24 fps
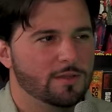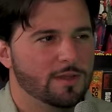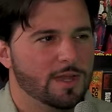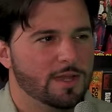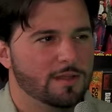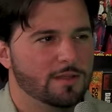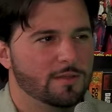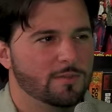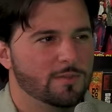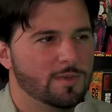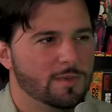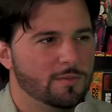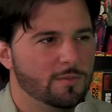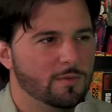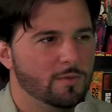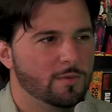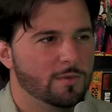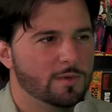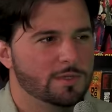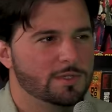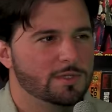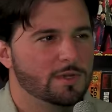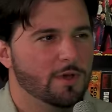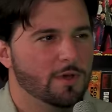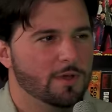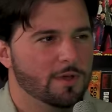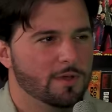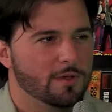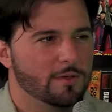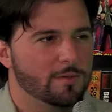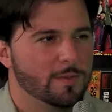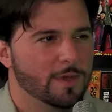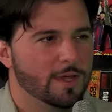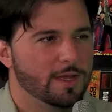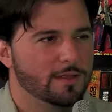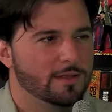that people were talking
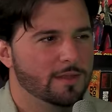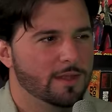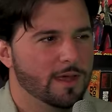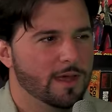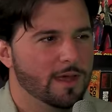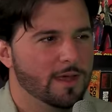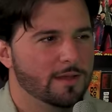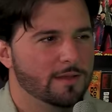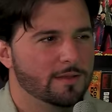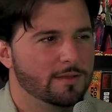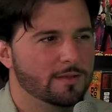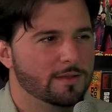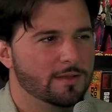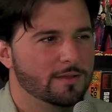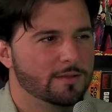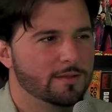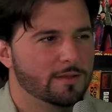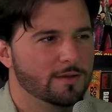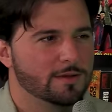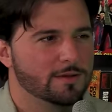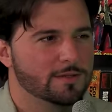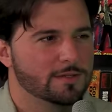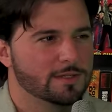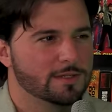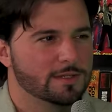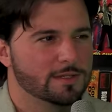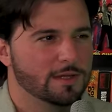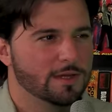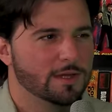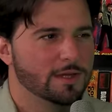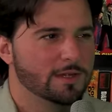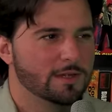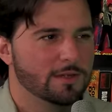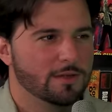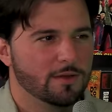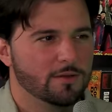about that there's
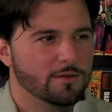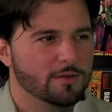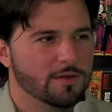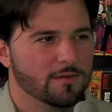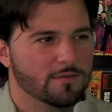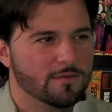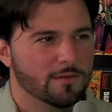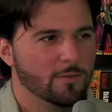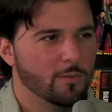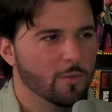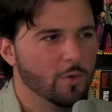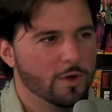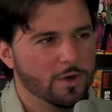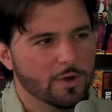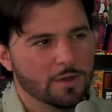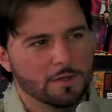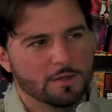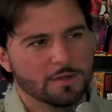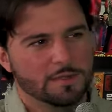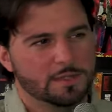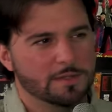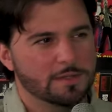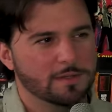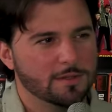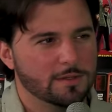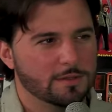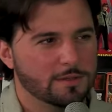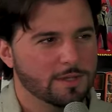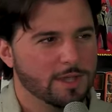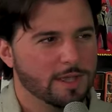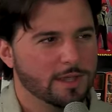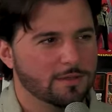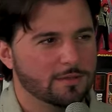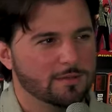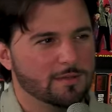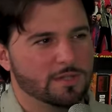like, you know, different words and
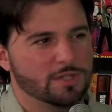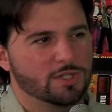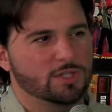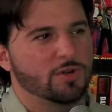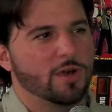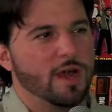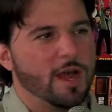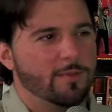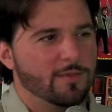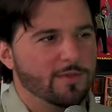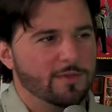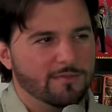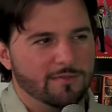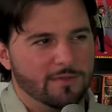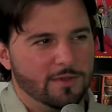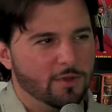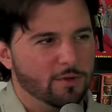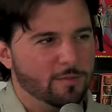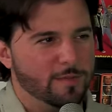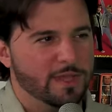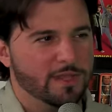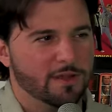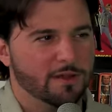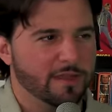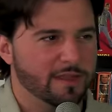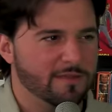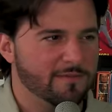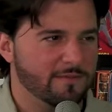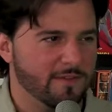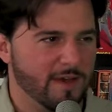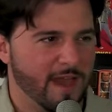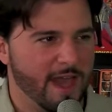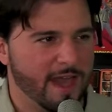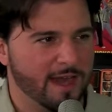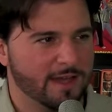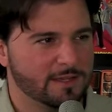that describe the film and they're like
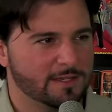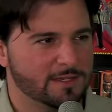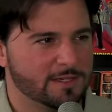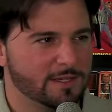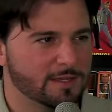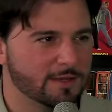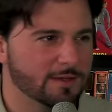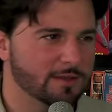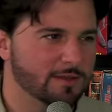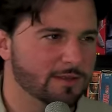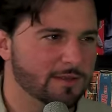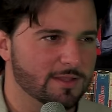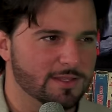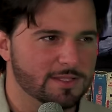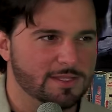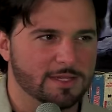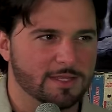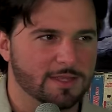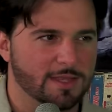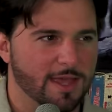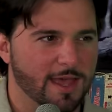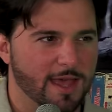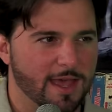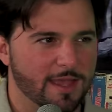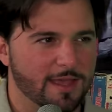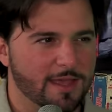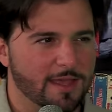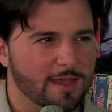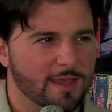facts and this and that.